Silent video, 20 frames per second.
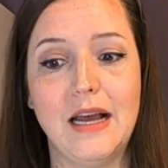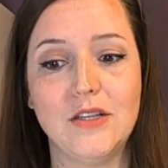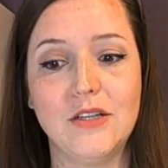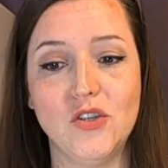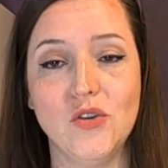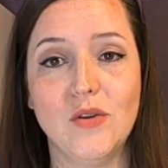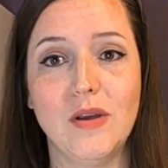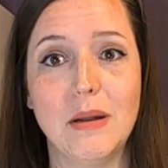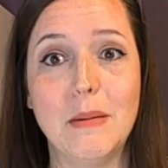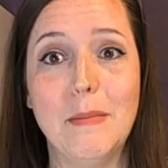
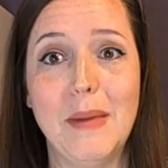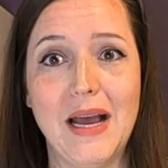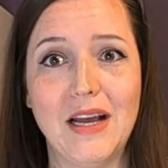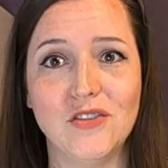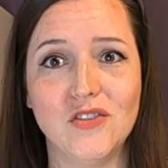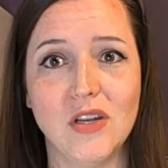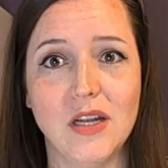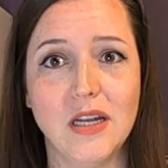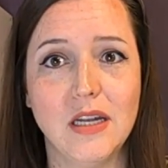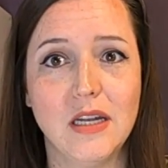as you can
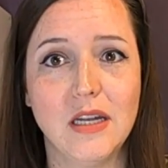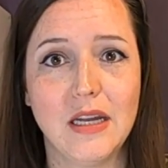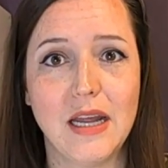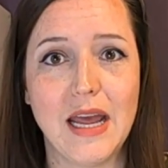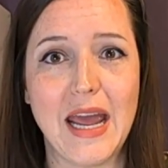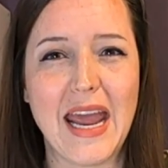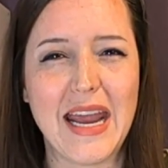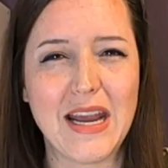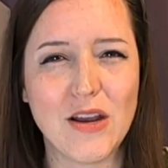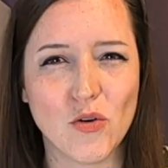imagine,
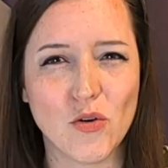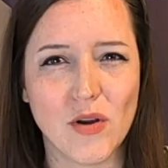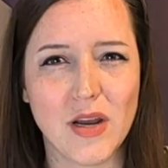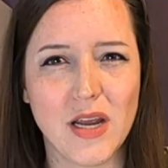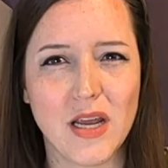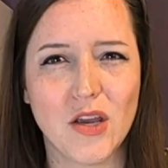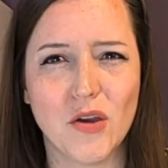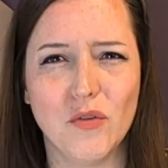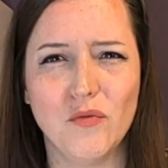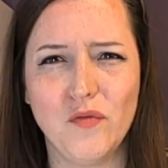
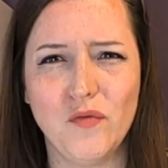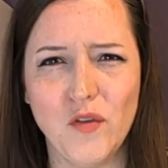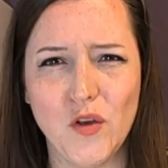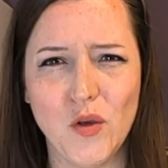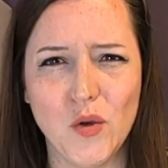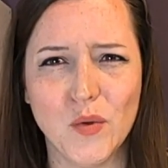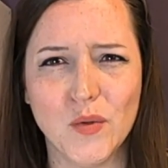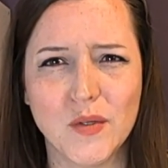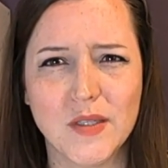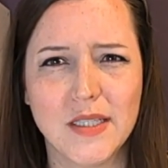angry,
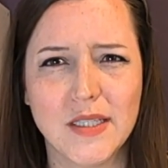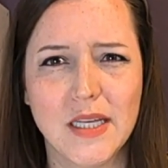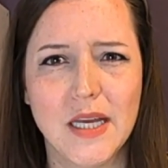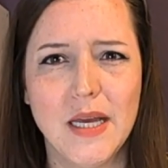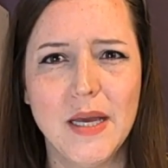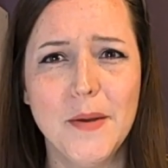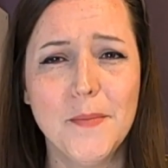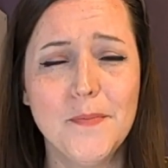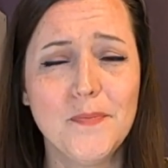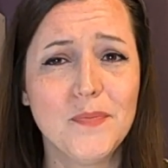confused.
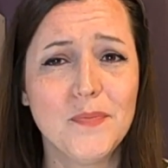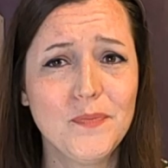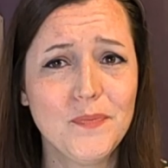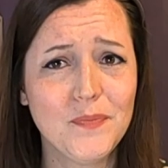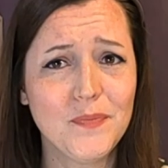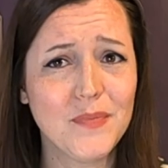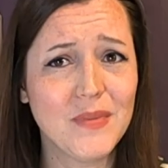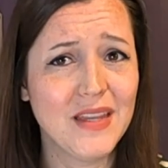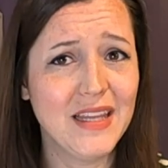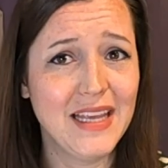
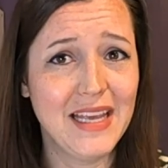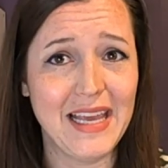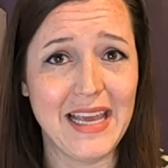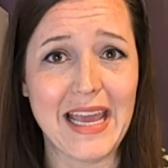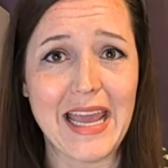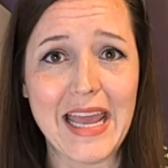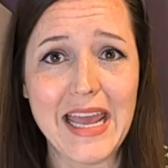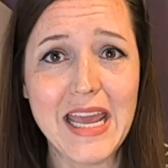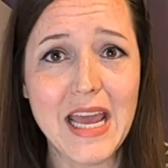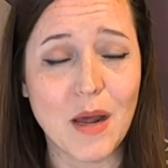
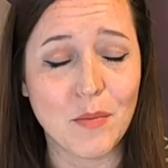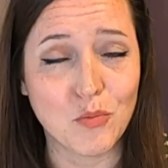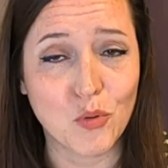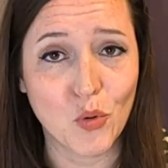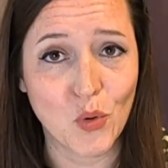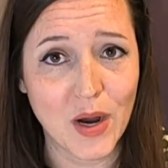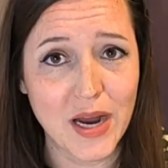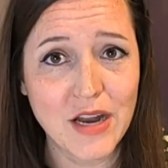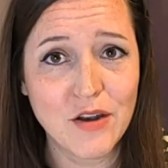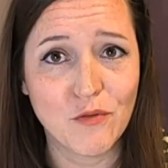He
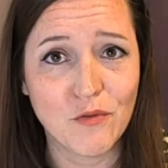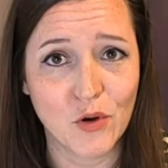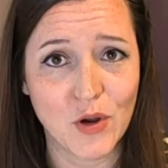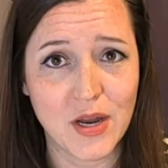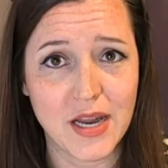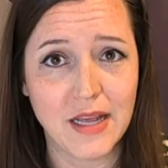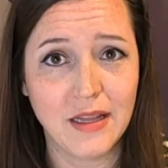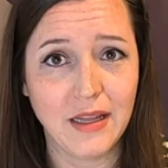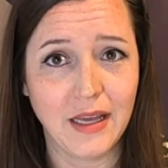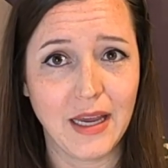had prayed
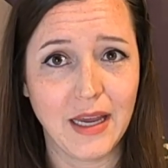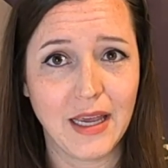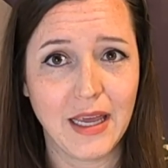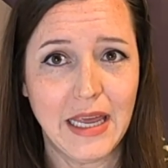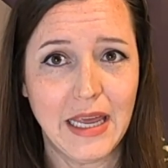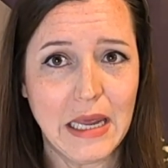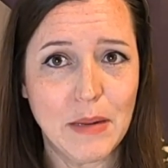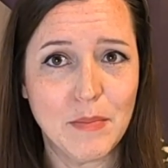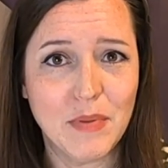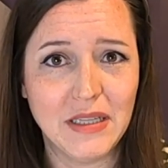for healing.
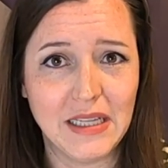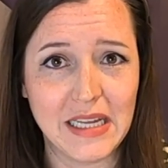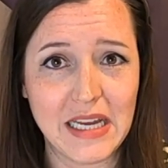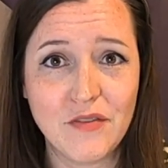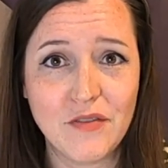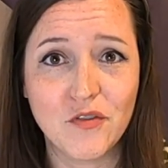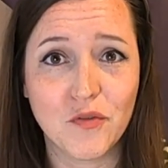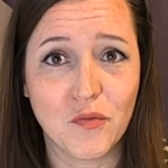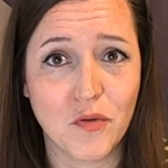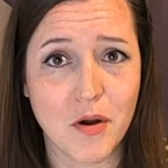He
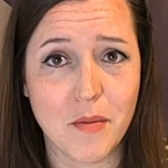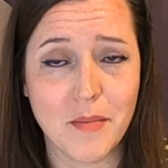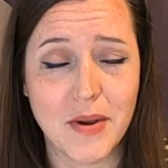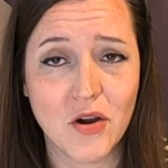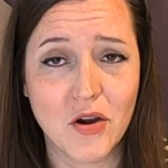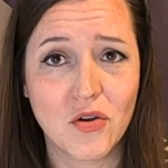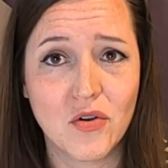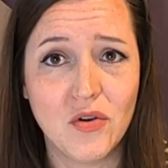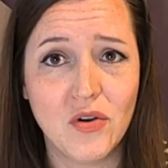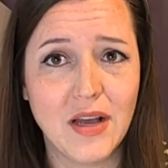believed for a
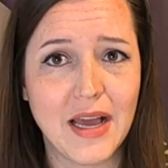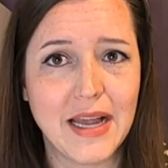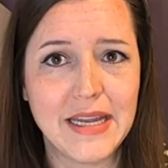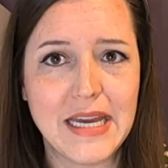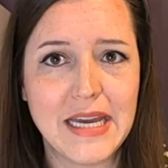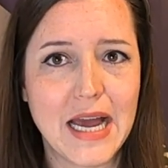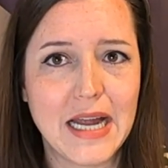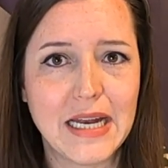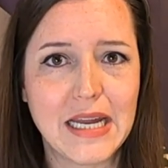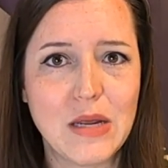miracle,
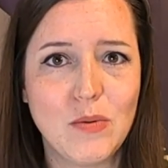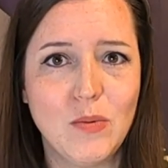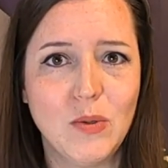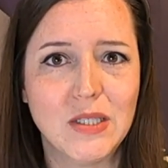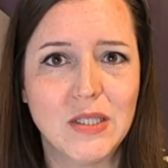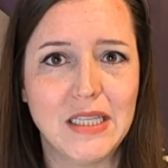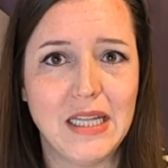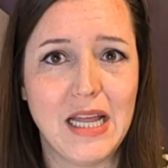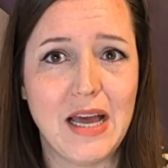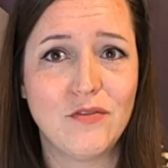and yet he
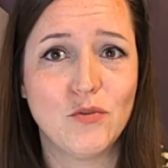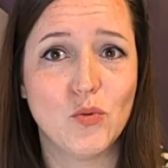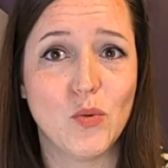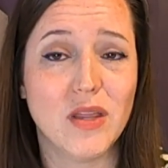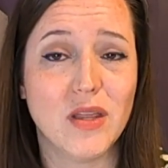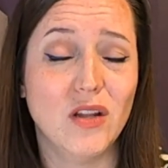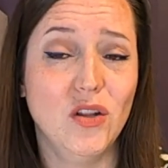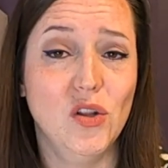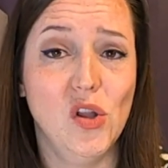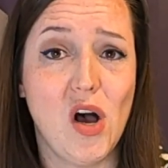was
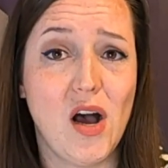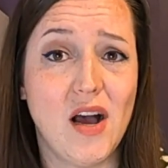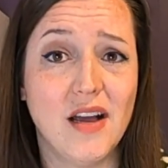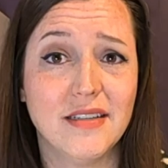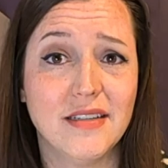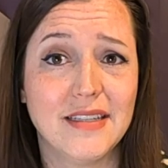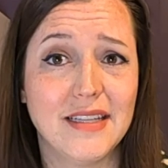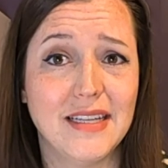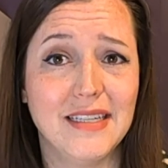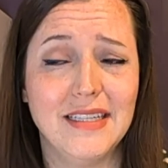left with a
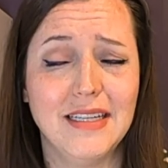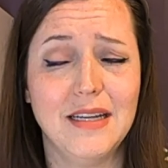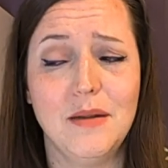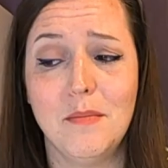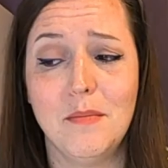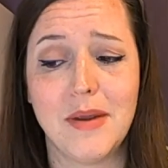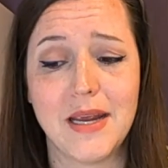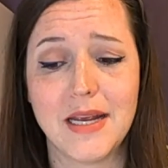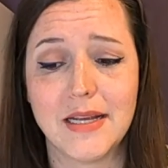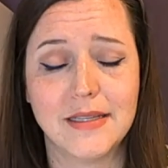loss that
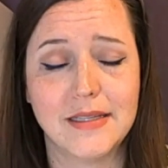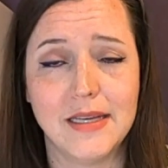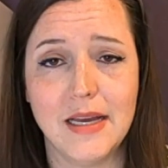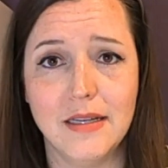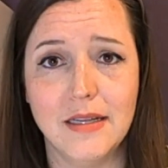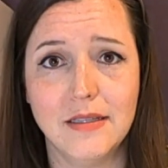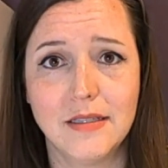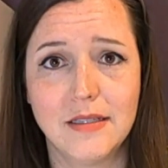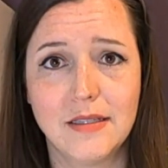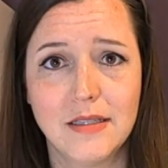didn't make
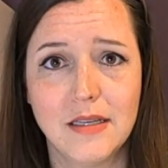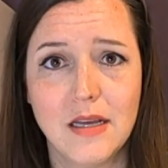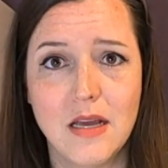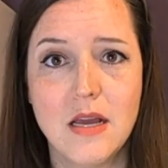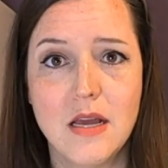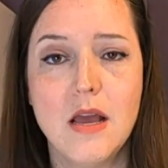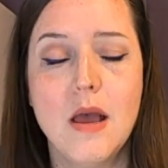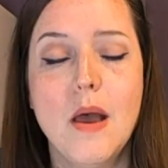sense.